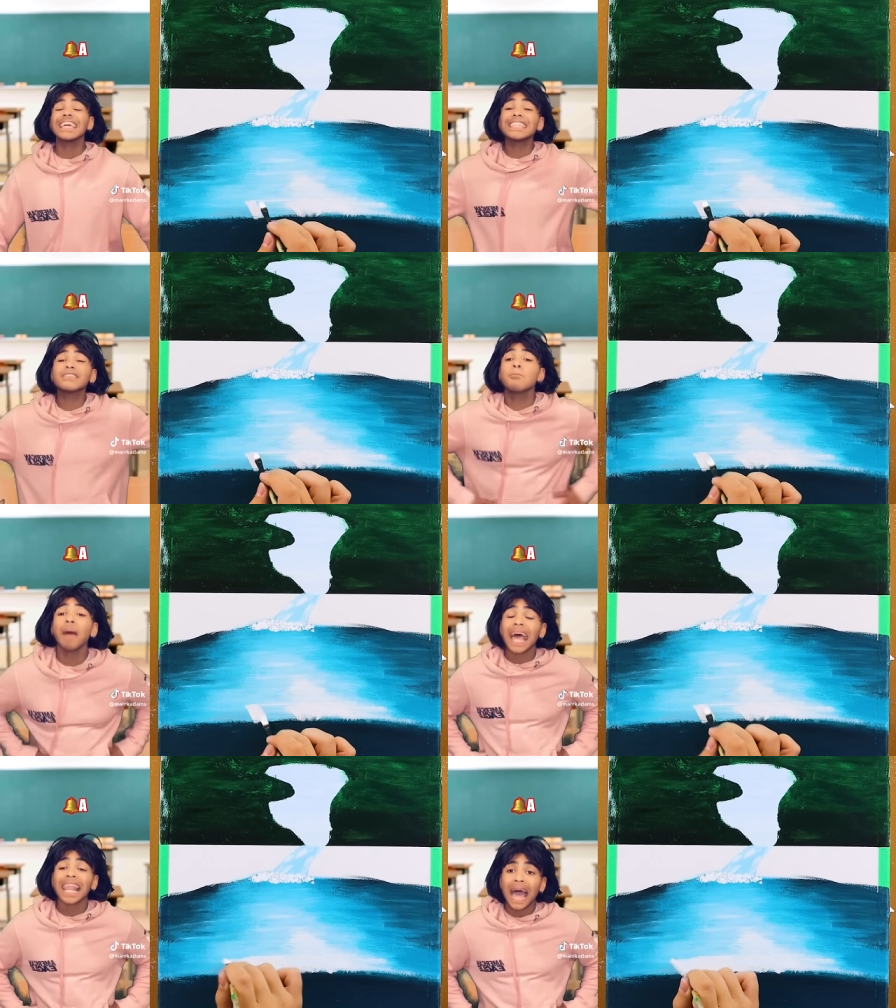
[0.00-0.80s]
It's
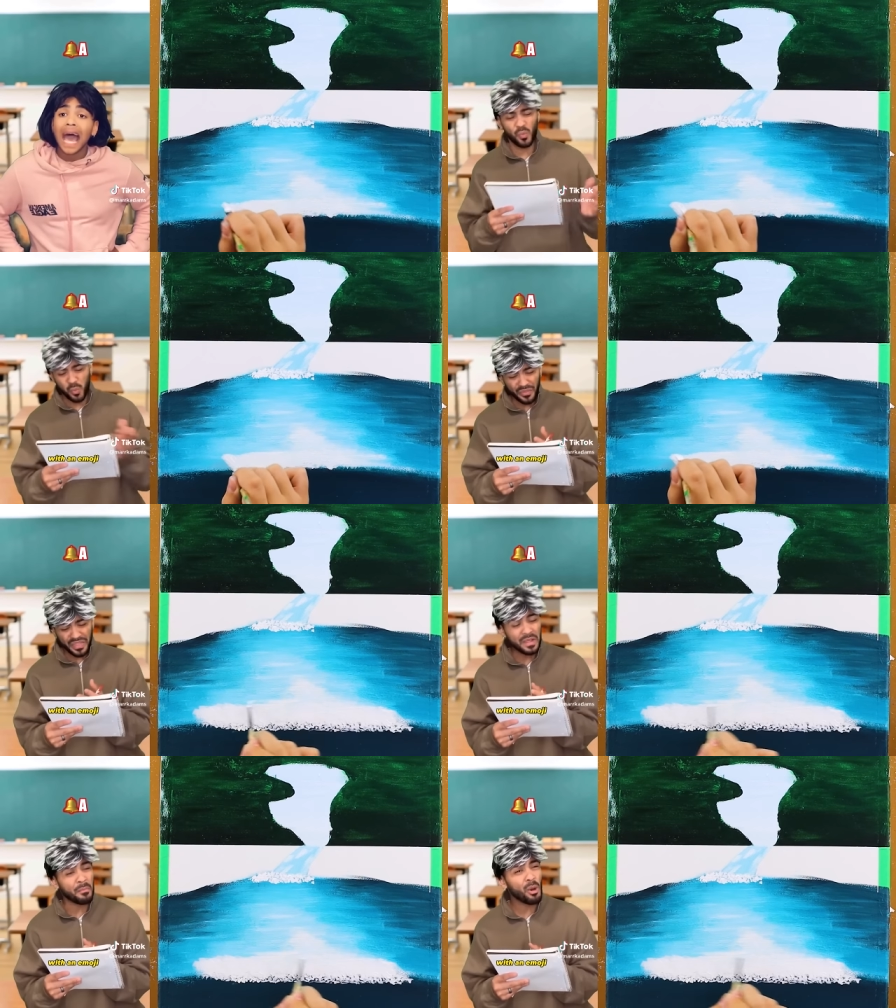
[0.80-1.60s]
Bella.
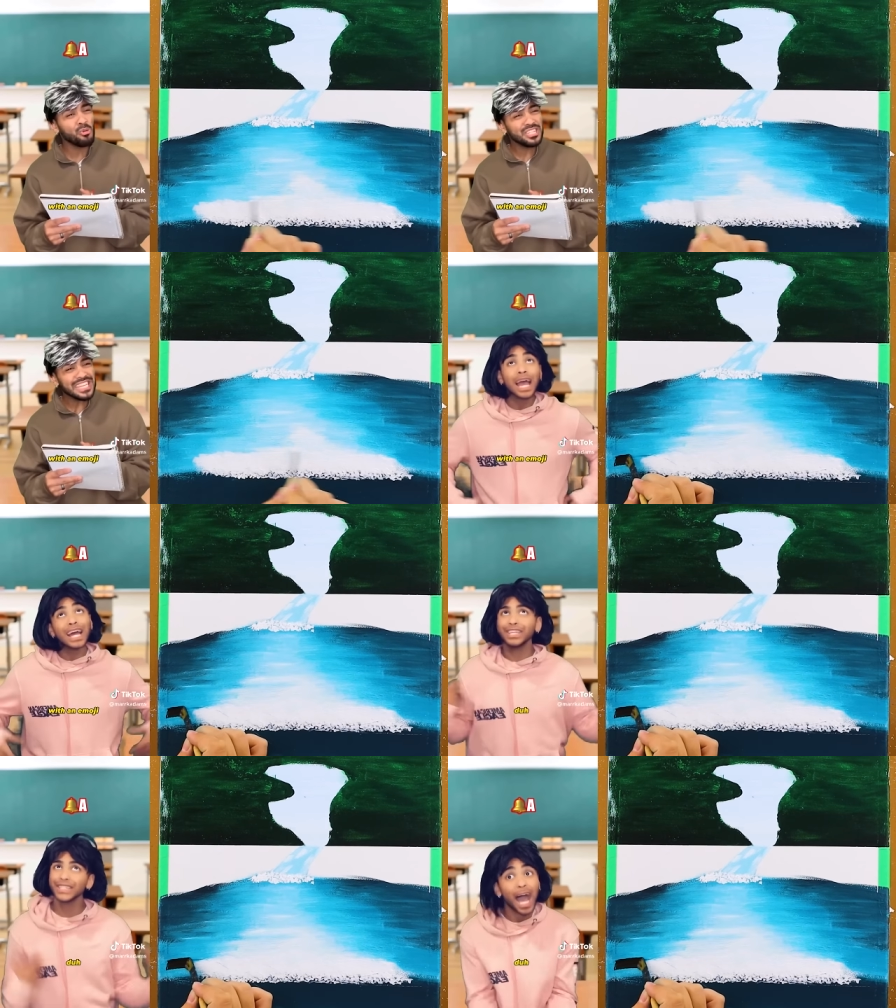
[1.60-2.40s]
With an
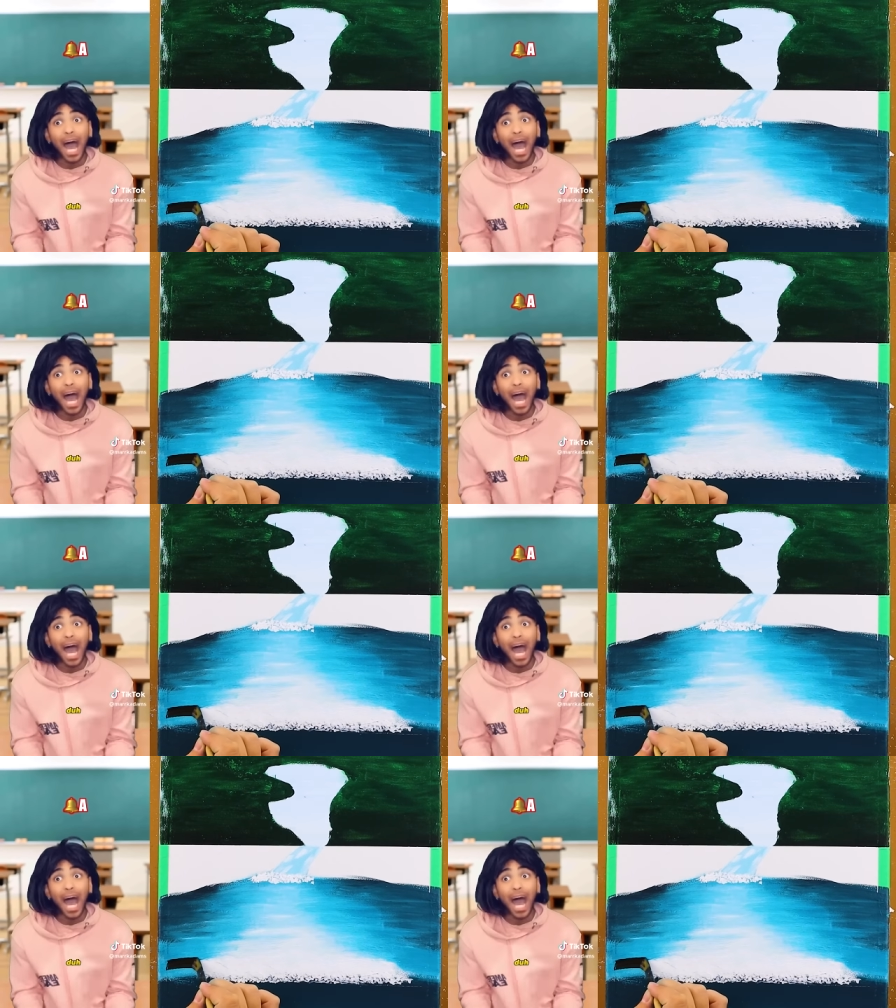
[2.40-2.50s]
emoji?